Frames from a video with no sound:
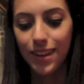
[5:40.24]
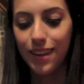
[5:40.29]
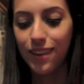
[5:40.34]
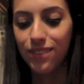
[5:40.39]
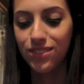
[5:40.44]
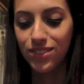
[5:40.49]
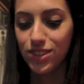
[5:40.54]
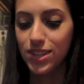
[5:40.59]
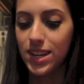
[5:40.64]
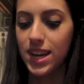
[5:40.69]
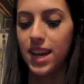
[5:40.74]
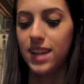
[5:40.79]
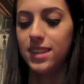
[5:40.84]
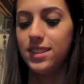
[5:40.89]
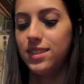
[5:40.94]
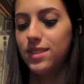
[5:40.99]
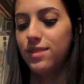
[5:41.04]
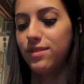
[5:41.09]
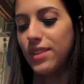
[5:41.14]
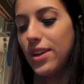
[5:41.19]
If you
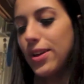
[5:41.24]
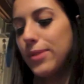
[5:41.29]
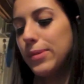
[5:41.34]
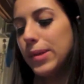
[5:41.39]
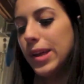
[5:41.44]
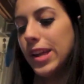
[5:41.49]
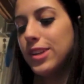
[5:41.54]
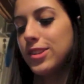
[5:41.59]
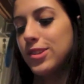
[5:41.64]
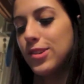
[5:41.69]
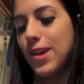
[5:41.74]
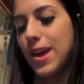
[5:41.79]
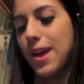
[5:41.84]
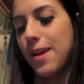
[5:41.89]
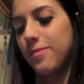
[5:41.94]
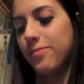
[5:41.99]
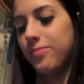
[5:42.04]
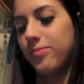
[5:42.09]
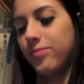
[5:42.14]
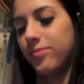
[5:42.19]
guys follow me on
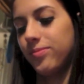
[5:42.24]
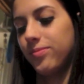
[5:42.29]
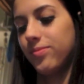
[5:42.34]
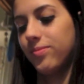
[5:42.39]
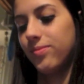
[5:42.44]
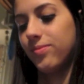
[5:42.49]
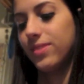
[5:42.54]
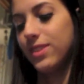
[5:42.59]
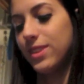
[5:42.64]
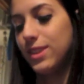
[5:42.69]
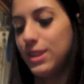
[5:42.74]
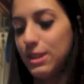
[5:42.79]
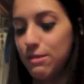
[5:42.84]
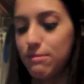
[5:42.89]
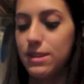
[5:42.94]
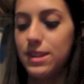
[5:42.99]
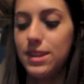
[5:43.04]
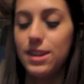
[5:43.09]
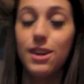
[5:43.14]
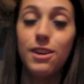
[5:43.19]
Instagram, you
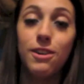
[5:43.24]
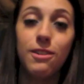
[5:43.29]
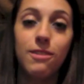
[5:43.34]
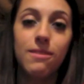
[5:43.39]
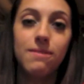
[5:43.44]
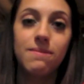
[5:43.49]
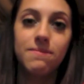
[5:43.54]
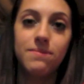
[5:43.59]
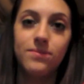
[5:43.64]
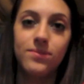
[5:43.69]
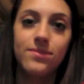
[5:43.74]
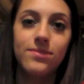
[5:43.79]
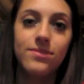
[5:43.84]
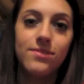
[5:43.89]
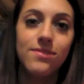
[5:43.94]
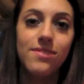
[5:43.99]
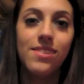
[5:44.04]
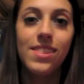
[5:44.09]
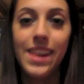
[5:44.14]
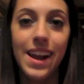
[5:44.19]
would know
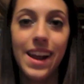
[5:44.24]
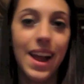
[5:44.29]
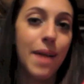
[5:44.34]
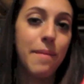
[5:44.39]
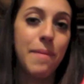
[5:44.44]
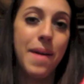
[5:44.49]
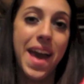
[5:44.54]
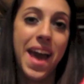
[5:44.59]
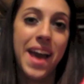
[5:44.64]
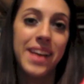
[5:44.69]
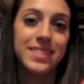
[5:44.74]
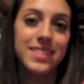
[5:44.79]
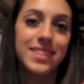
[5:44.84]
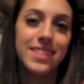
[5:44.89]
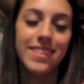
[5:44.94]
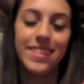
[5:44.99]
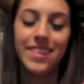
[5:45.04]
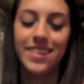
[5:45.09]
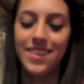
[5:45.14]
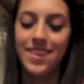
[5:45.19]
that I
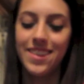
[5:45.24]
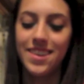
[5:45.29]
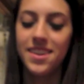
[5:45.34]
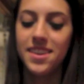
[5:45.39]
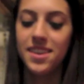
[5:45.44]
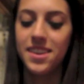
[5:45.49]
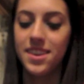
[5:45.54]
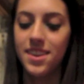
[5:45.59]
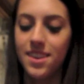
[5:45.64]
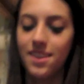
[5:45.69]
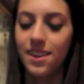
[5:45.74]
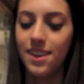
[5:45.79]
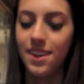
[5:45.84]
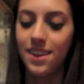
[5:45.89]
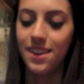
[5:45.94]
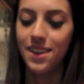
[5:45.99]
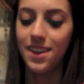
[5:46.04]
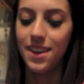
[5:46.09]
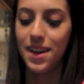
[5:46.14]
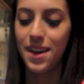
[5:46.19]
passed. Chia,
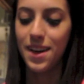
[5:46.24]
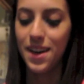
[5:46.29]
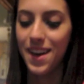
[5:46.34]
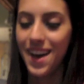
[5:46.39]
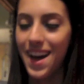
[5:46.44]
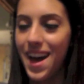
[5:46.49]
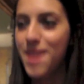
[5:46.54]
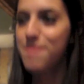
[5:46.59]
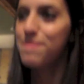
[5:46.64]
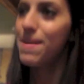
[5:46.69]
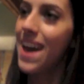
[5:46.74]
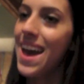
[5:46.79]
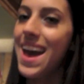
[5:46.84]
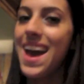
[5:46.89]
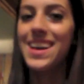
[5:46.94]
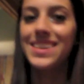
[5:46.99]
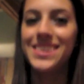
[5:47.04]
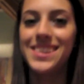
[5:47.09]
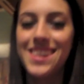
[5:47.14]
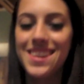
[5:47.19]
chia. I
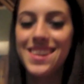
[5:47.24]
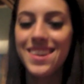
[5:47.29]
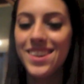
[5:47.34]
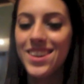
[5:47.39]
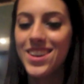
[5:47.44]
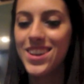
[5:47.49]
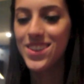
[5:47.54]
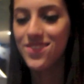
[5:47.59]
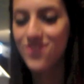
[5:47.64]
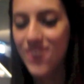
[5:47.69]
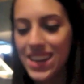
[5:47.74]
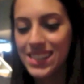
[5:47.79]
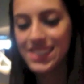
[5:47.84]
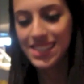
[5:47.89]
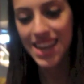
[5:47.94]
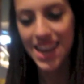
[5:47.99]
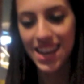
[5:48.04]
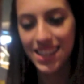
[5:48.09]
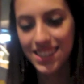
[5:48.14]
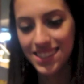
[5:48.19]
passed my
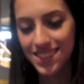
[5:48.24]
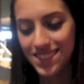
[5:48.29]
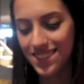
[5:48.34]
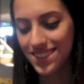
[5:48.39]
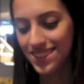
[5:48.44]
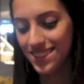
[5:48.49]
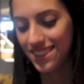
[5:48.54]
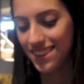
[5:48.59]
test.